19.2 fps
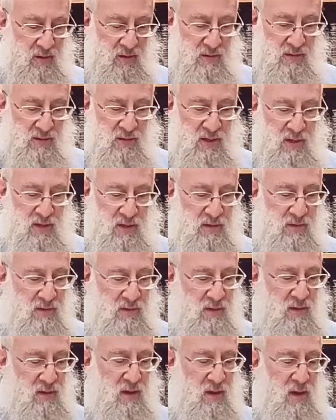It
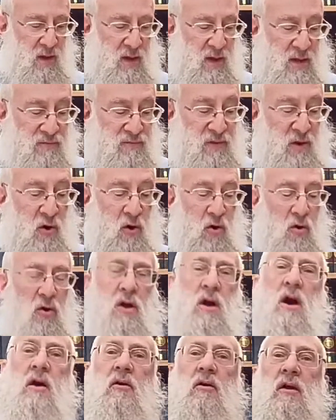says, if the whole
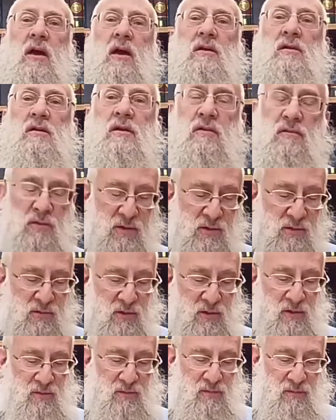congregation of
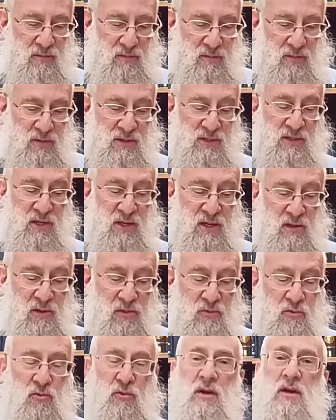Israel sinned
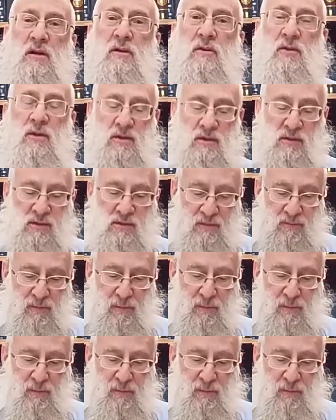through ignorance,